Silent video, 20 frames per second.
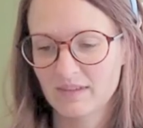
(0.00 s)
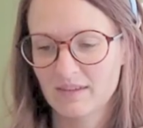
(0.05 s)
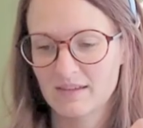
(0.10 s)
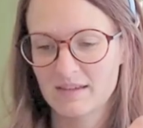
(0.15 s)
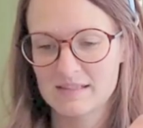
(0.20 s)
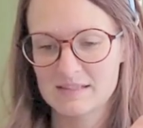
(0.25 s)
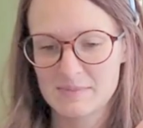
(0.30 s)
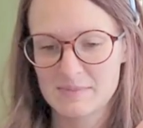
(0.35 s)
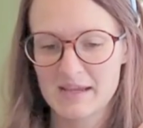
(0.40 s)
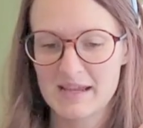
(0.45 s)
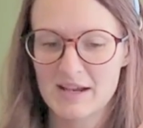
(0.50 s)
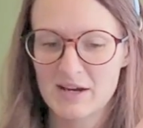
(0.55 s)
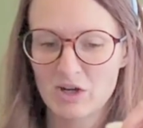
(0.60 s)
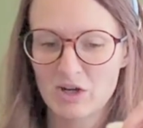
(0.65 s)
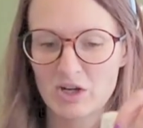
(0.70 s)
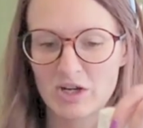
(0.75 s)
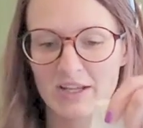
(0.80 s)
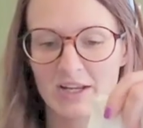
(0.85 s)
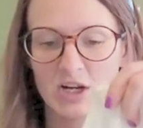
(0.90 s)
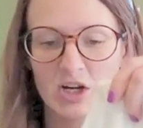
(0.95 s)
because my hair
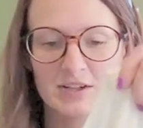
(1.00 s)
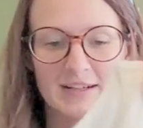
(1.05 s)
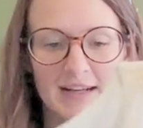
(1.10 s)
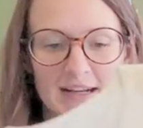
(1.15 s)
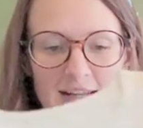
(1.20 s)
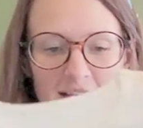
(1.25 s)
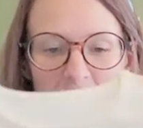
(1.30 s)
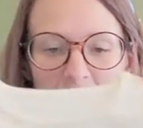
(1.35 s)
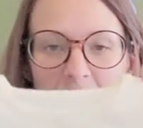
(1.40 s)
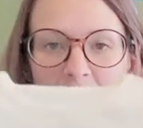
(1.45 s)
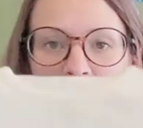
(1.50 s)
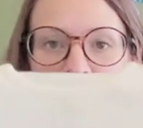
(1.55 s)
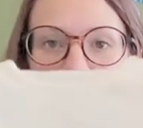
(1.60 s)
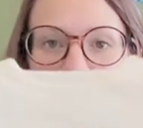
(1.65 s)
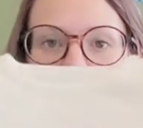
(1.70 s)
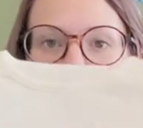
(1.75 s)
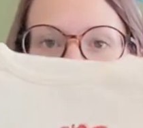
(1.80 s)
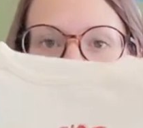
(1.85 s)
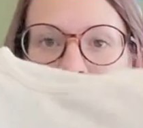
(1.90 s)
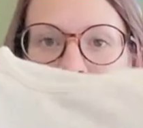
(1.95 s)
on it already,
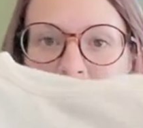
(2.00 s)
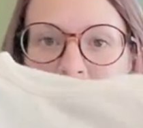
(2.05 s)
is